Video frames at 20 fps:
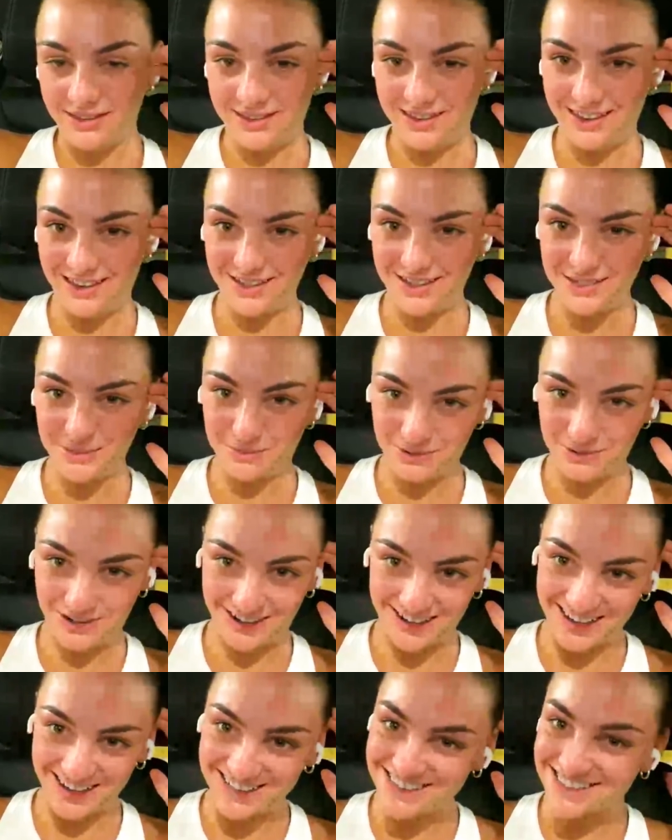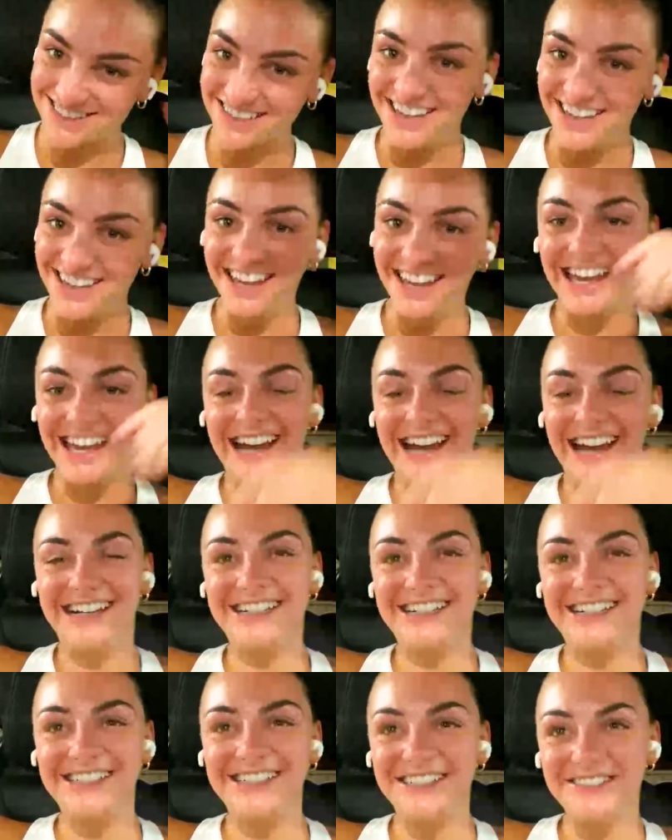Yeah, surprise.
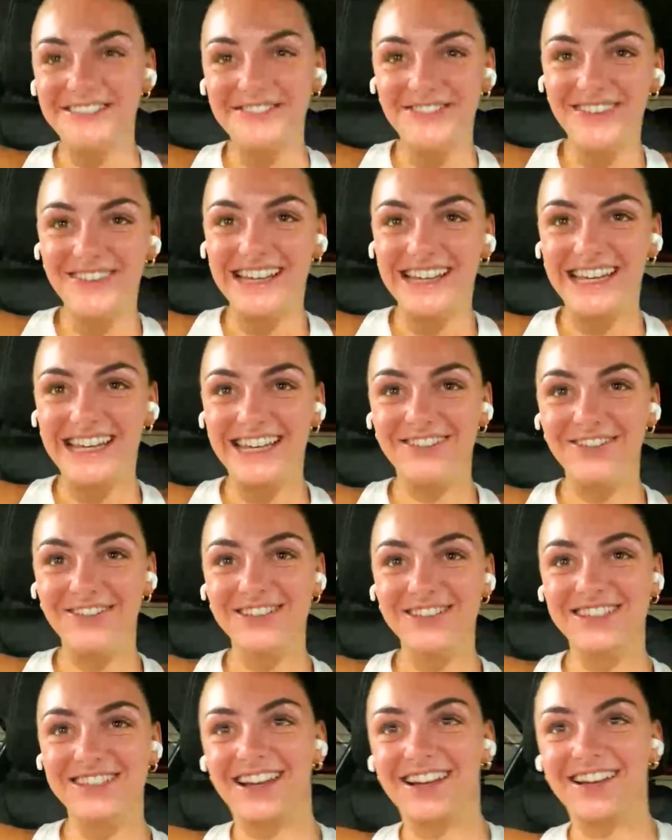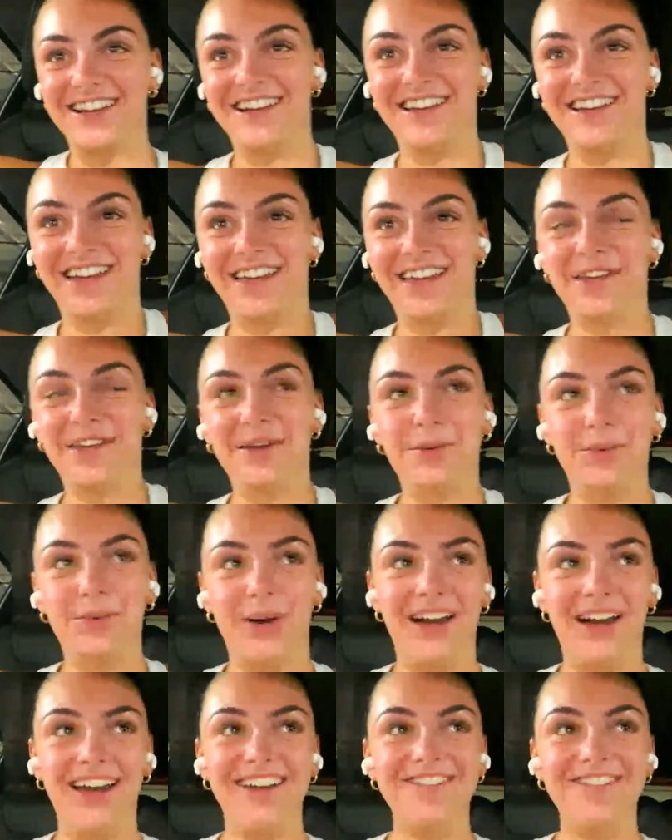It was
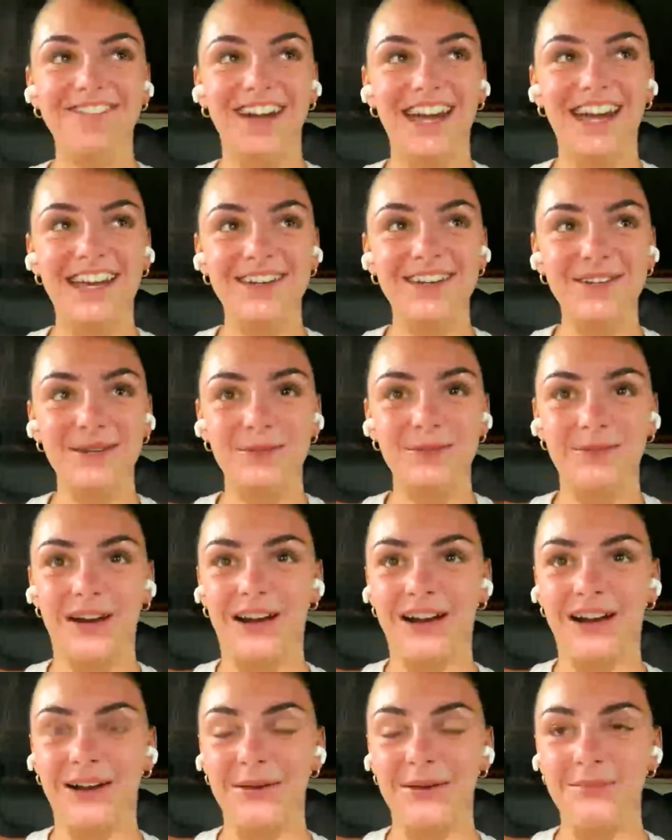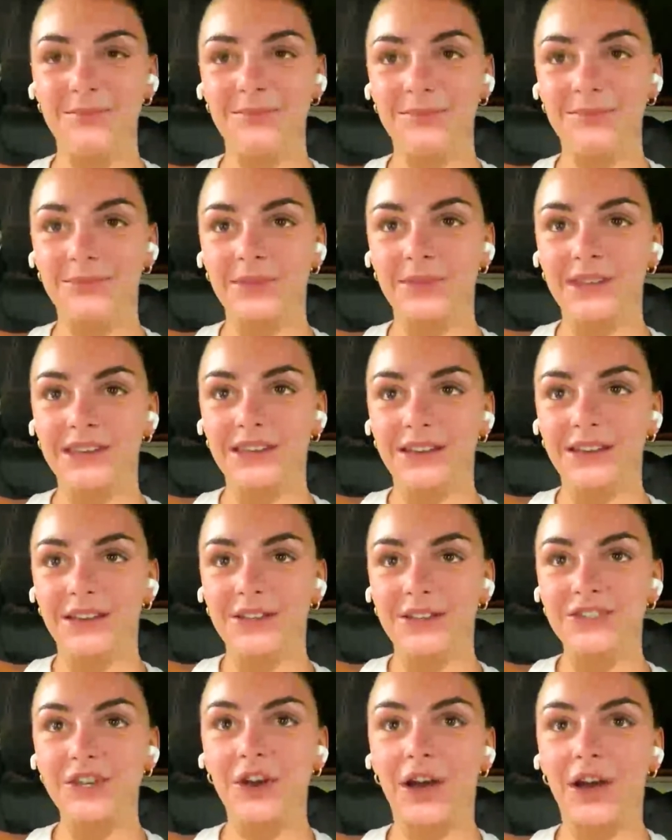quite random.
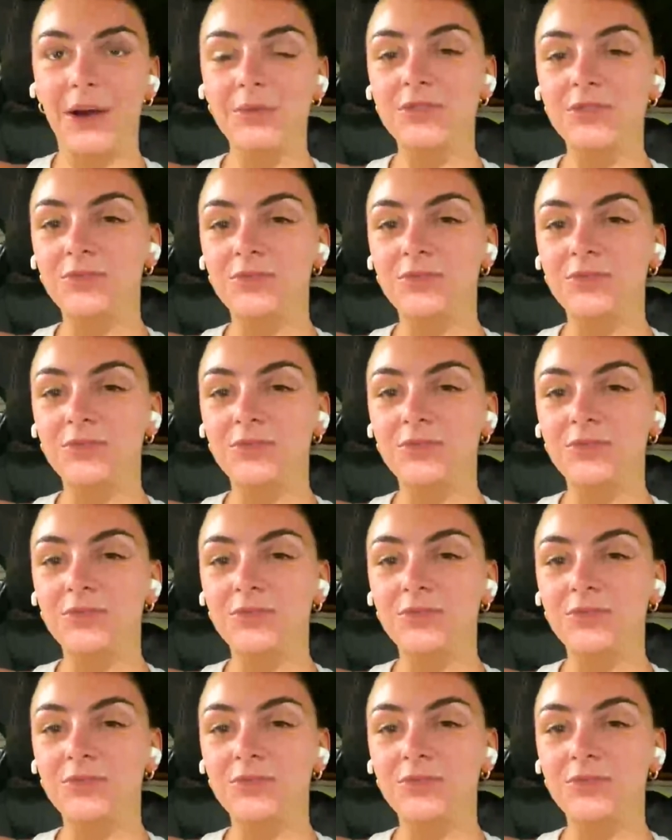So I